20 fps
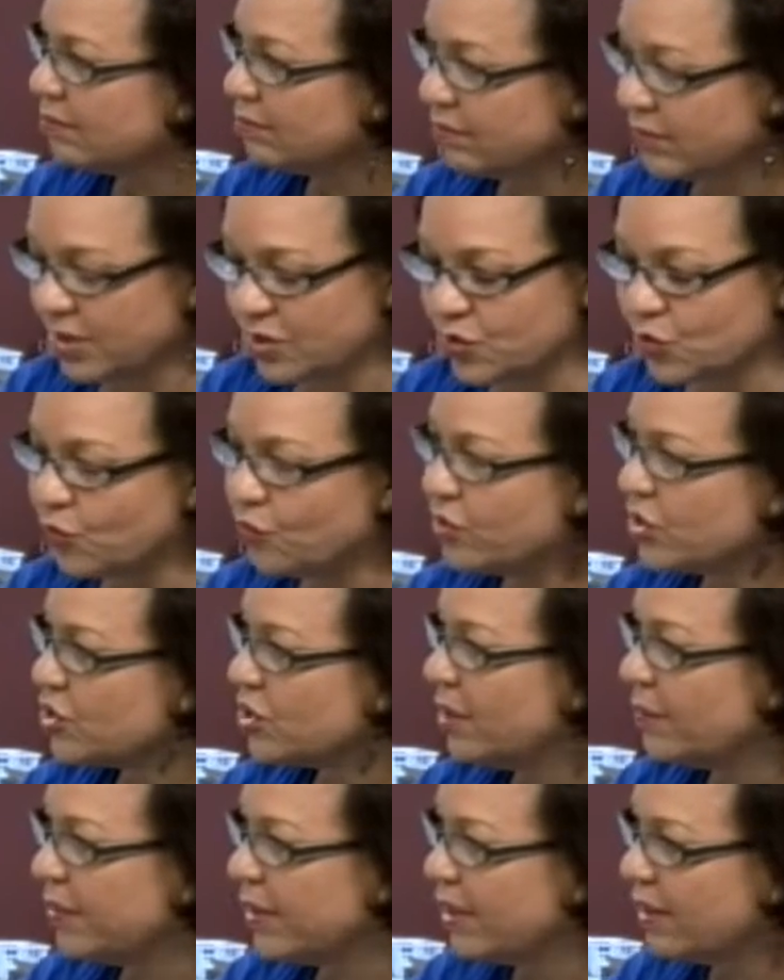this
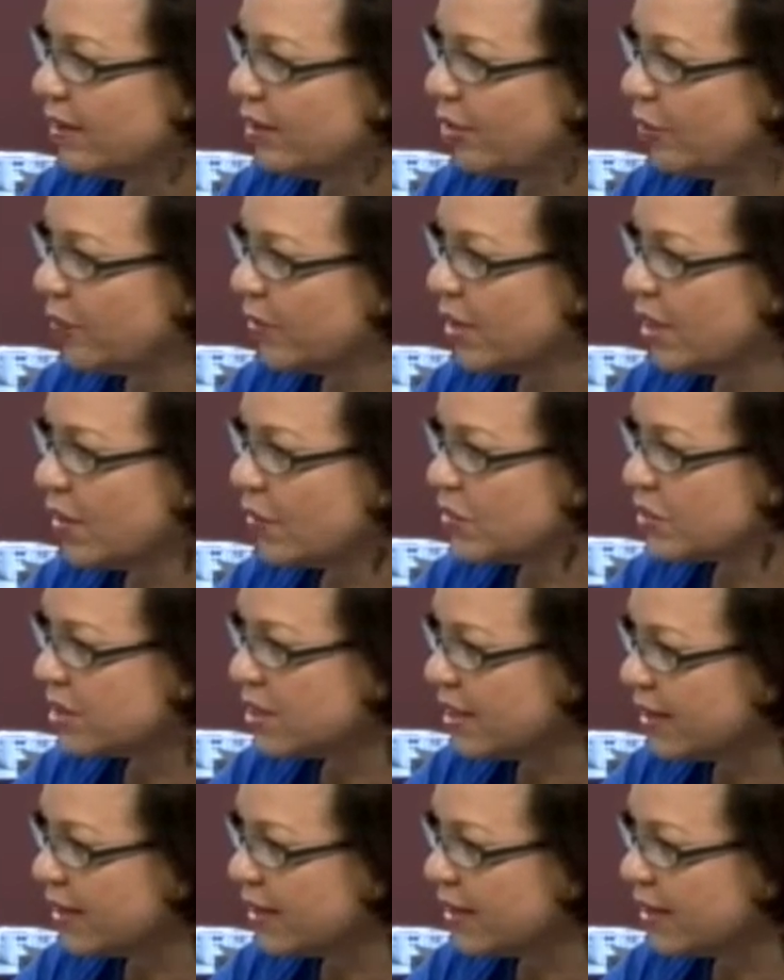original pain therapy counseling.